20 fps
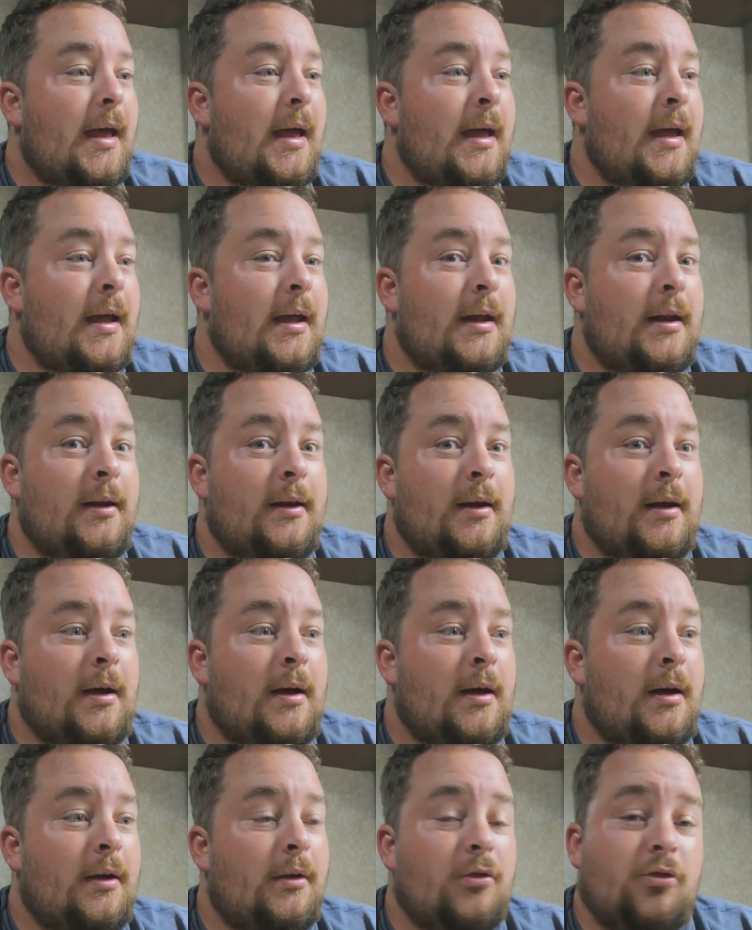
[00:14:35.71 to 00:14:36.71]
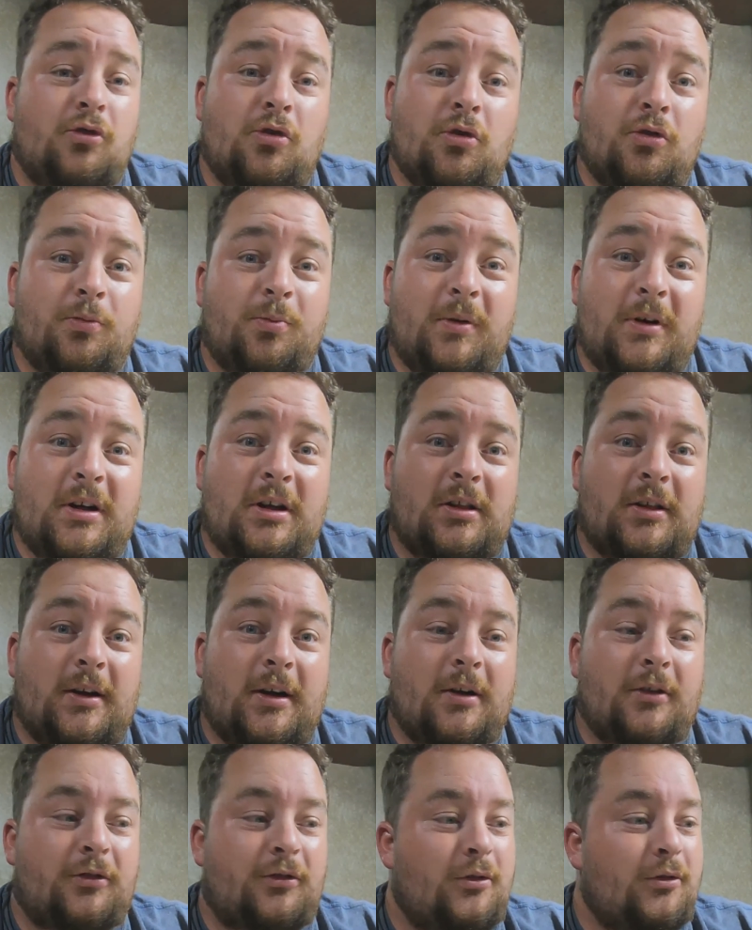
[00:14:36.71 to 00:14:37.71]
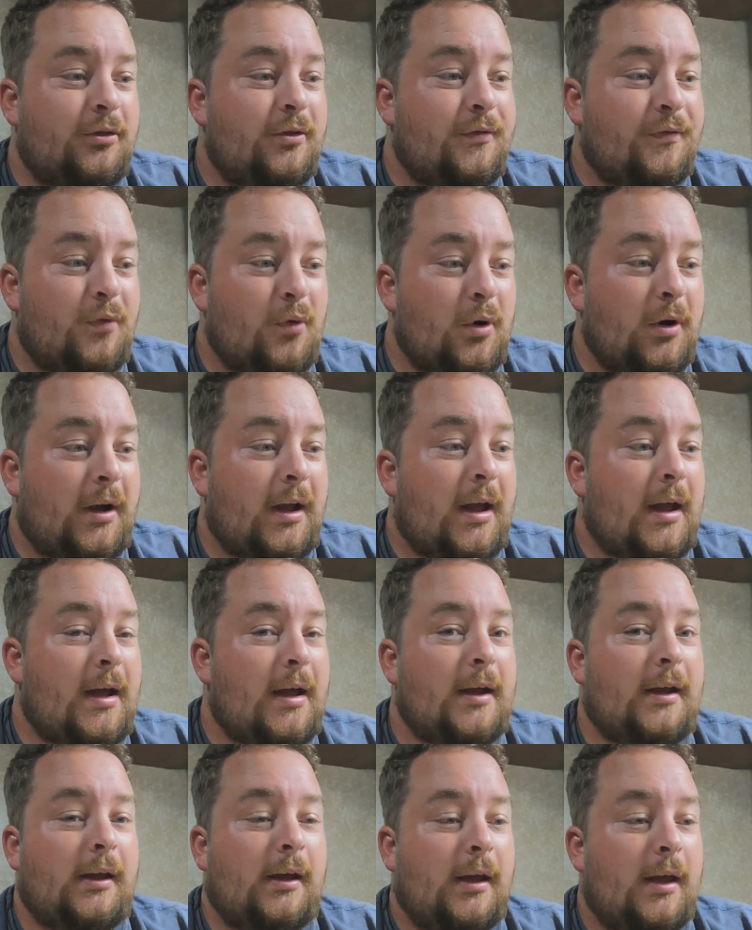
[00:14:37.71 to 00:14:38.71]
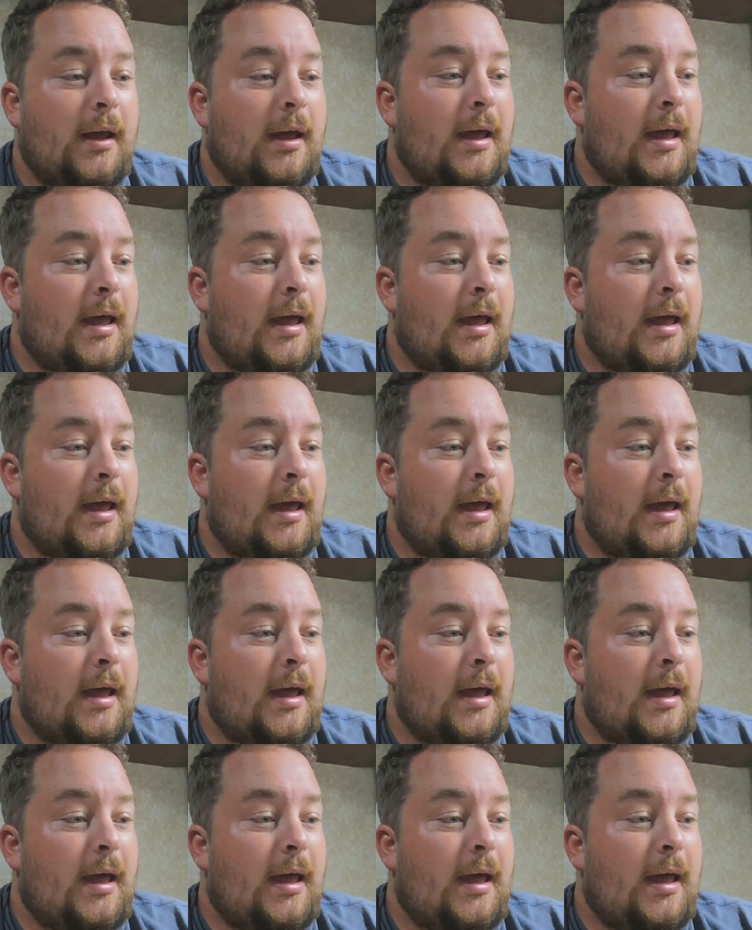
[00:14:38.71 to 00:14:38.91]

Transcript: and shoots pretty clear, shoots in 4K,